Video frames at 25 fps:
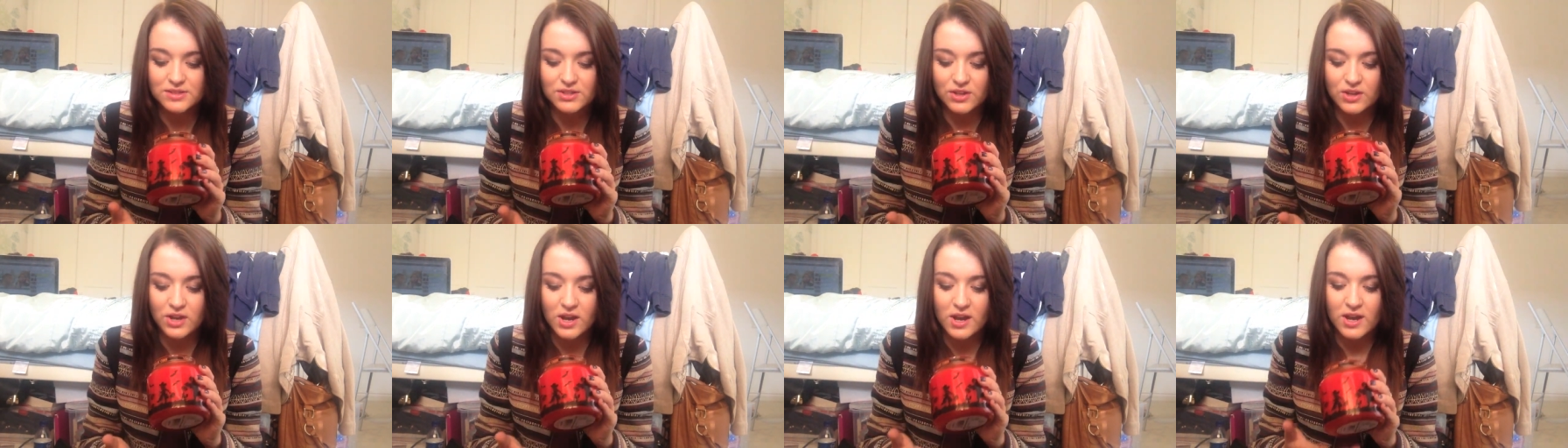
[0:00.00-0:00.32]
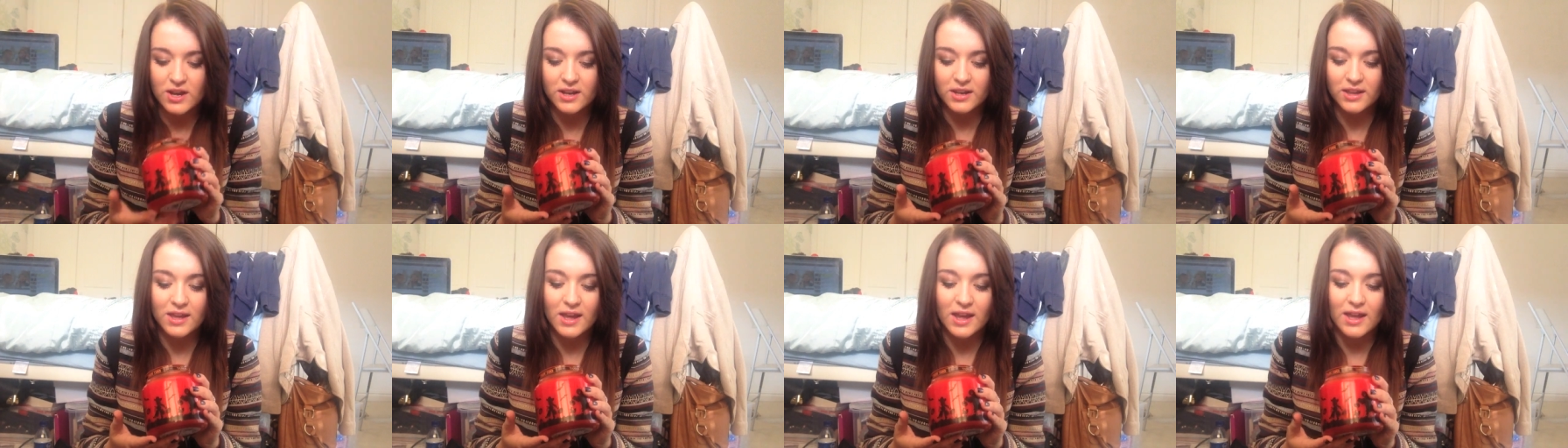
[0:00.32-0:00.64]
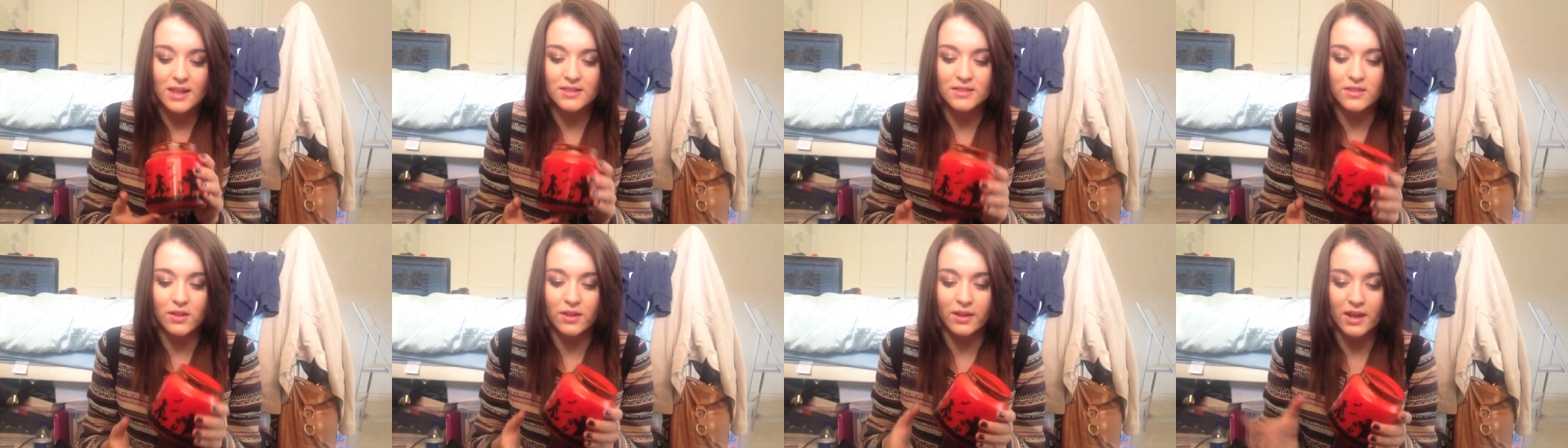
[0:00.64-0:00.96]
You can't
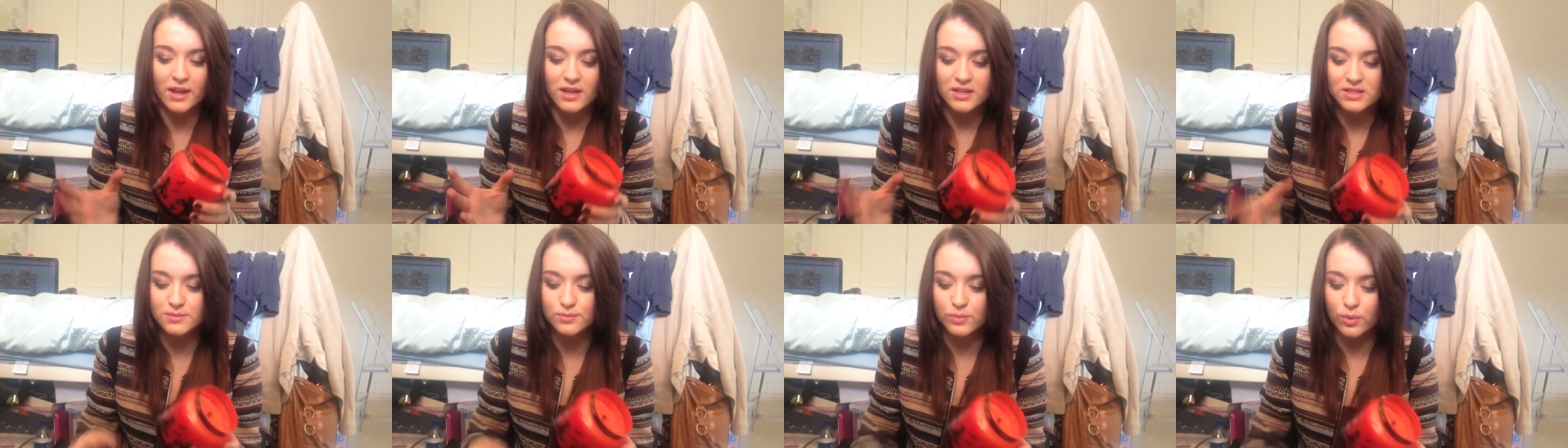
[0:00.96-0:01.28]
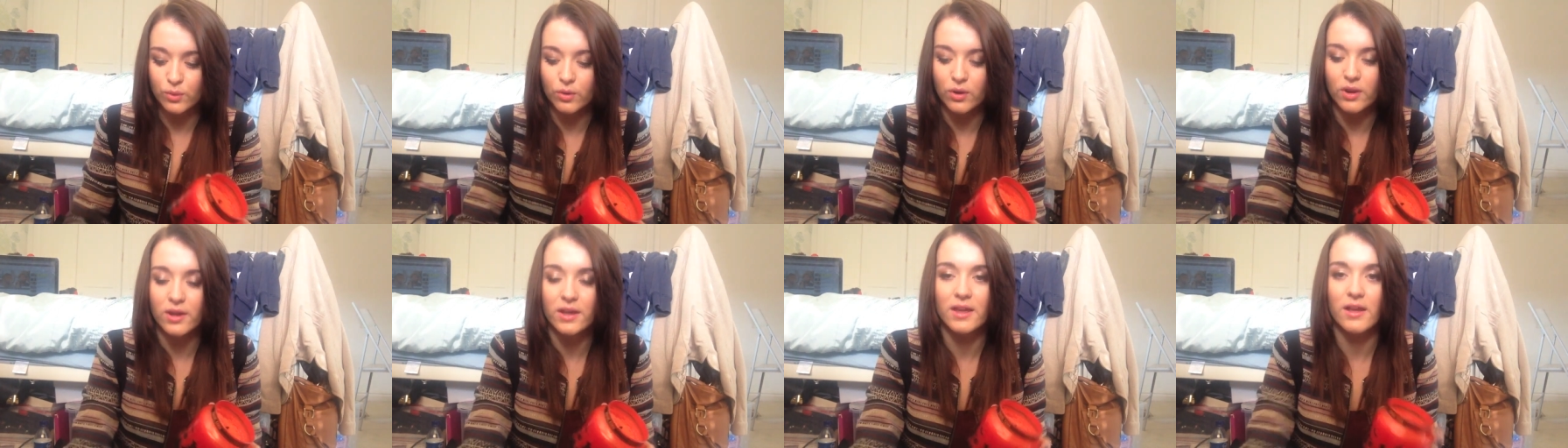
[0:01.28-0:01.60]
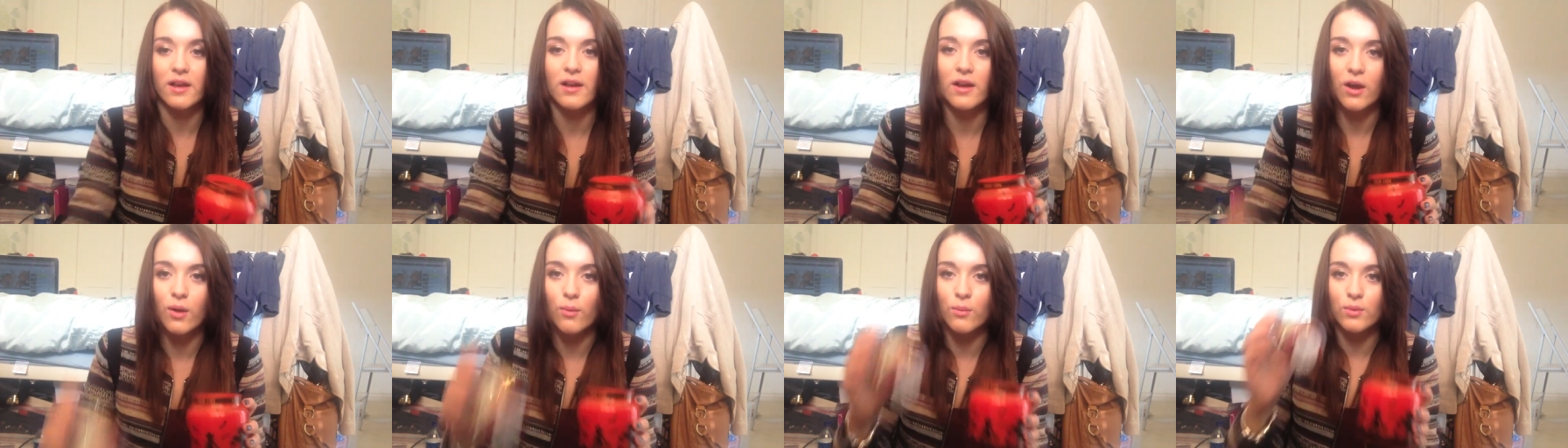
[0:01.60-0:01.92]
get like a small, like
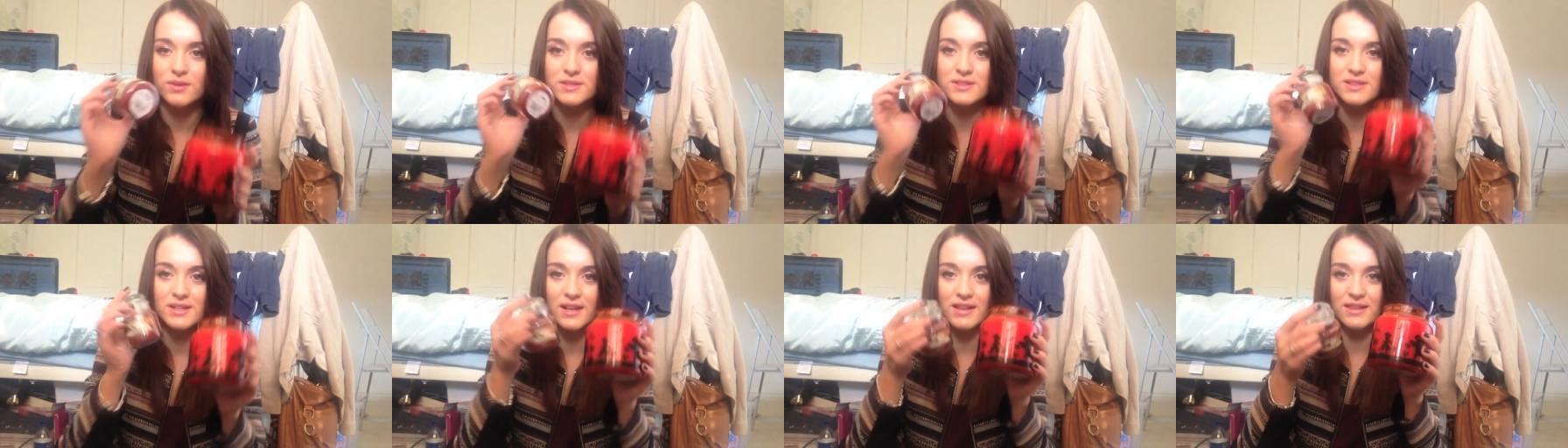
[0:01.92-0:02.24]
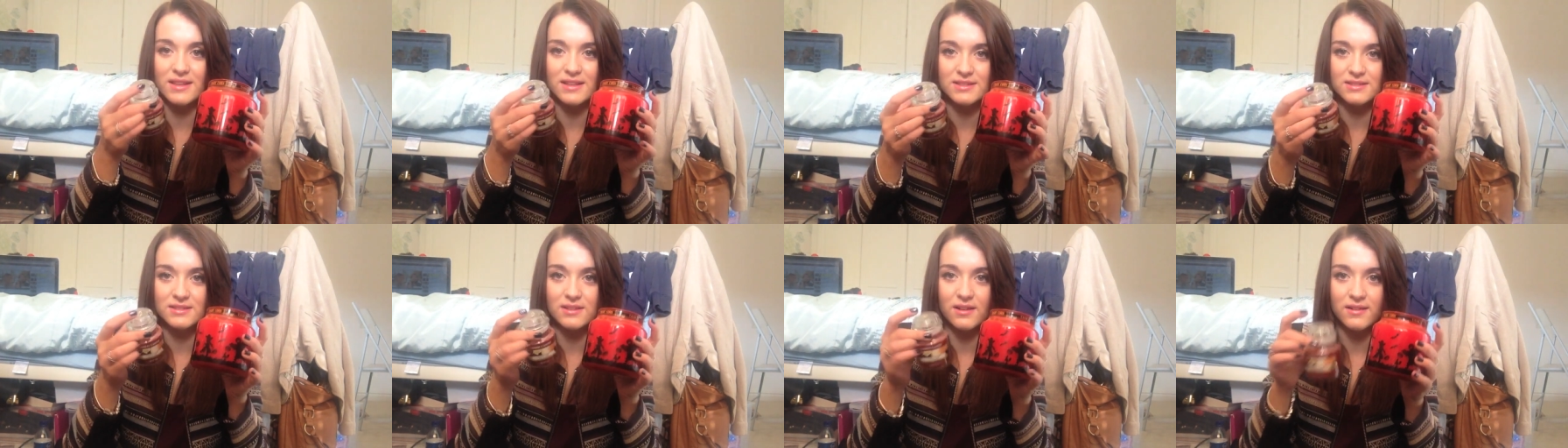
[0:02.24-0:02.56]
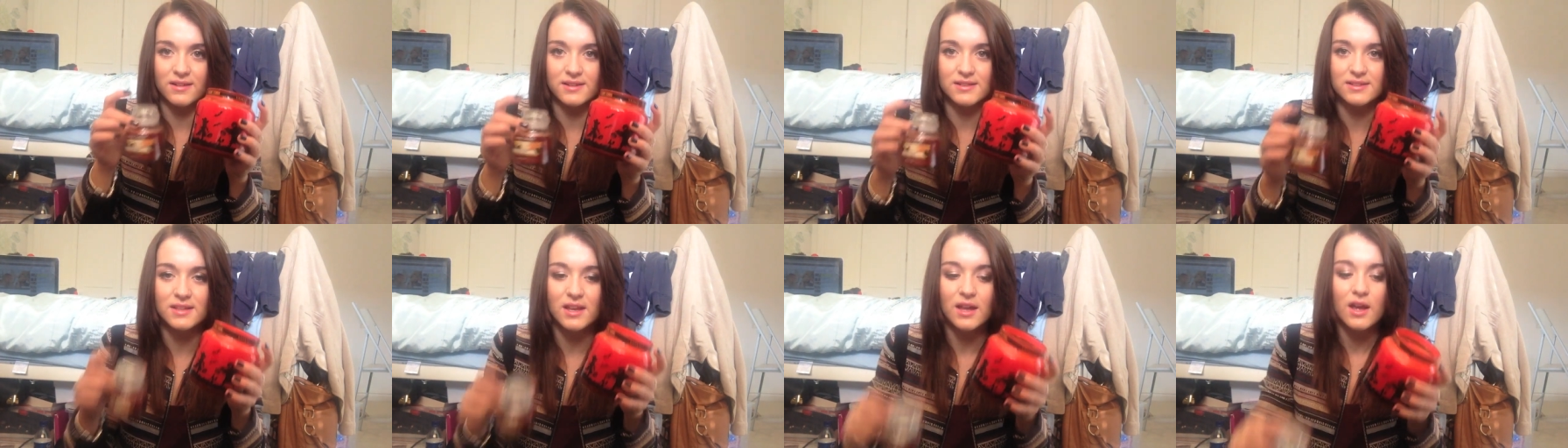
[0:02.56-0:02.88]
I wanted it in this
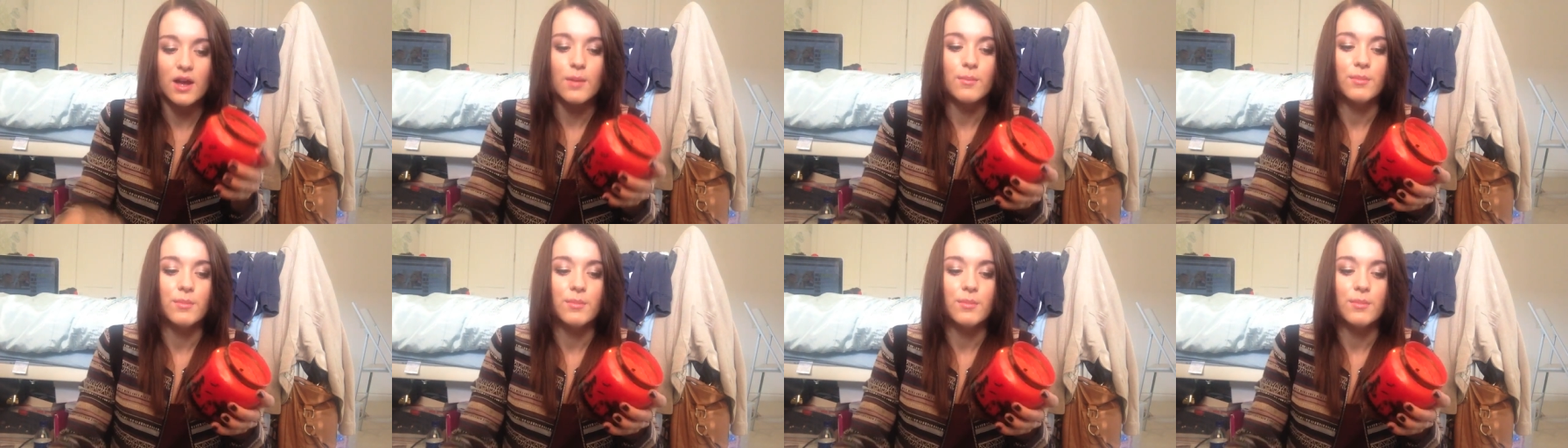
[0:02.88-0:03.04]
size,